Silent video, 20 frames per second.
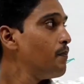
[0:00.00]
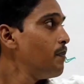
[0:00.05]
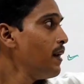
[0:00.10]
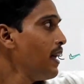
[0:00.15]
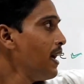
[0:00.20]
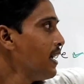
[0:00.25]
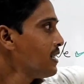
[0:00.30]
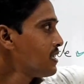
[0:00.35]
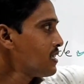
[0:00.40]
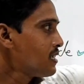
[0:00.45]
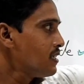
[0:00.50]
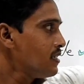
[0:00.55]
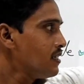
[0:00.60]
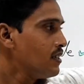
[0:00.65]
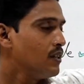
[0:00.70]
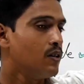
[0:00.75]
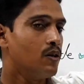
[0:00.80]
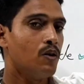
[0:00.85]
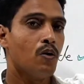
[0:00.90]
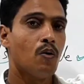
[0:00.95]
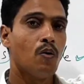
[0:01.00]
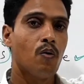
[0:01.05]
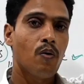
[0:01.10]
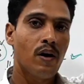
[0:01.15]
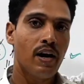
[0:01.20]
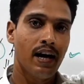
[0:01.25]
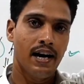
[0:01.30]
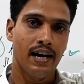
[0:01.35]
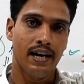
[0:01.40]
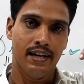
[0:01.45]
place
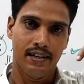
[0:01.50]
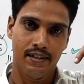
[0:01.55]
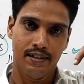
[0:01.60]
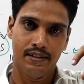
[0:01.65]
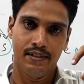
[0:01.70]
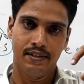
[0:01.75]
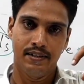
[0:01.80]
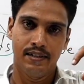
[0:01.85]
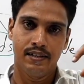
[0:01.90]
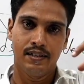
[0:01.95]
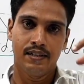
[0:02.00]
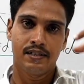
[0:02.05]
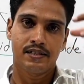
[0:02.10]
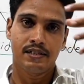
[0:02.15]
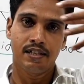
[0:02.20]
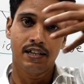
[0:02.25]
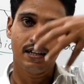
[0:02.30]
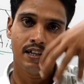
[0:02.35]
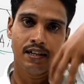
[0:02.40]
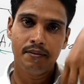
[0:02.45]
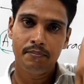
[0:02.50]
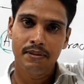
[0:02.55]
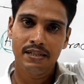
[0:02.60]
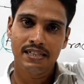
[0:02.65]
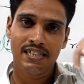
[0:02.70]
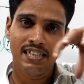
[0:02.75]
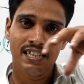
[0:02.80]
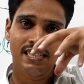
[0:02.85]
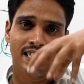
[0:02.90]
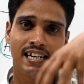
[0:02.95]
where certain
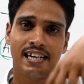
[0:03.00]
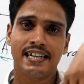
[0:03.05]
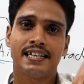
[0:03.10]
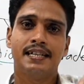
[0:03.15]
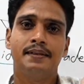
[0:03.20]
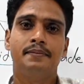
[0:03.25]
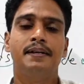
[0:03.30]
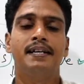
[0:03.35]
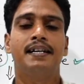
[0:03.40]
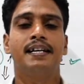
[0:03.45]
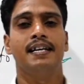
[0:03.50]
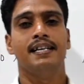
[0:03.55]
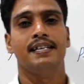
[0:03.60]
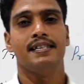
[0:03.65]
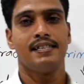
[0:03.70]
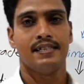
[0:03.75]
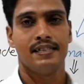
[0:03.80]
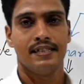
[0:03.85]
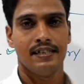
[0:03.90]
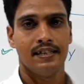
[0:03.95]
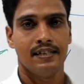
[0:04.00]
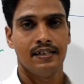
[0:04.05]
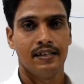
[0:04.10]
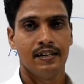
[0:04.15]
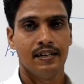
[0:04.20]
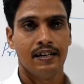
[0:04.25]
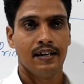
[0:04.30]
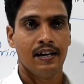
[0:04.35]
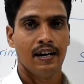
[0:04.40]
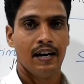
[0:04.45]
business activities
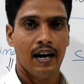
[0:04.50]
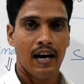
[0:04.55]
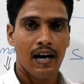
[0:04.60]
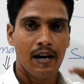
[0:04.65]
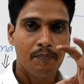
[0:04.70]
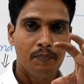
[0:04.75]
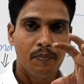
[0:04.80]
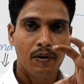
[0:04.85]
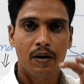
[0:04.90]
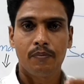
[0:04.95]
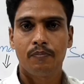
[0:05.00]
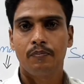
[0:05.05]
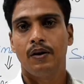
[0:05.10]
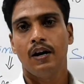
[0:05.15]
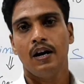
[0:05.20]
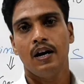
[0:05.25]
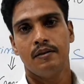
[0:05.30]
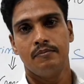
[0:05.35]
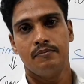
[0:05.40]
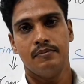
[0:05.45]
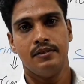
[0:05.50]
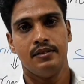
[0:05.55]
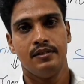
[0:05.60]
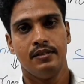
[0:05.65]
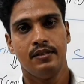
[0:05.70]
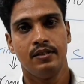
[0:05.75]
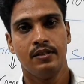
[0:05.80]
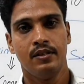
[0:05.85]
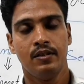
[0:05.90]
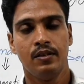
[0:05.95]
are
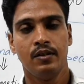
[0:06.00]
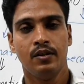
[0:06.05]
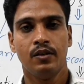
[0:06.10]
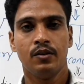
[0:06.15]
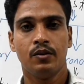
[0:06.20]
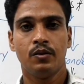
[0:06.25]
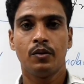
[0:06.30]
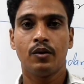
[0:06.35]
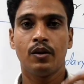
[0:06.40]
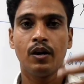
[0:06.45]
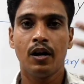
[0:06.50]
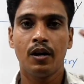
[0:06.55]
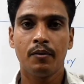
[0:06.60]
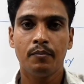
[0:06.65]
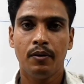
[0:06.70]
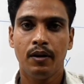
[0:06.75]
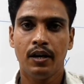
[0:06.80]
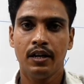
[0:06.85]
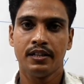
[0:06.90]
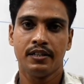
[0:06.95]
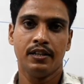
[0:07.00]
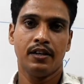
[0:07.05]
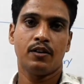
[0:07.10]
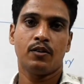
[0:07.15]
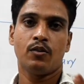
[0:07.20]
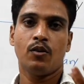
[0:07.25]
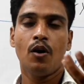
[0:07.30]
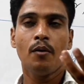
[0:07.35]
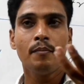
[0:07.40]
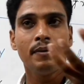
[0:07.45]
performed to convert the
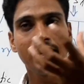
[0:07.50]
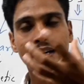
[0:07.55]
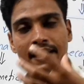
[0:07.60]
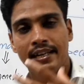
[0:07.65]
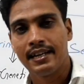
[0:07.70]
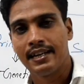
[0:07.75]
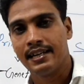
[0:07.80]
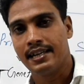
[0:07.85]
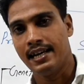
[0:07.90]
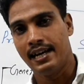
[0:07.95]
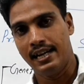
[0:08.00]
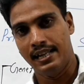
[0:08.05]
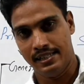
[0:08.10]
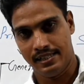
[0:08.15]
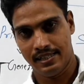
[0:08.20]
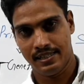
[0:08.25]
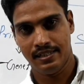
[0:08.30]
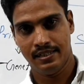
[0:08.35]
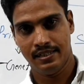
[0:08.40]
raw materials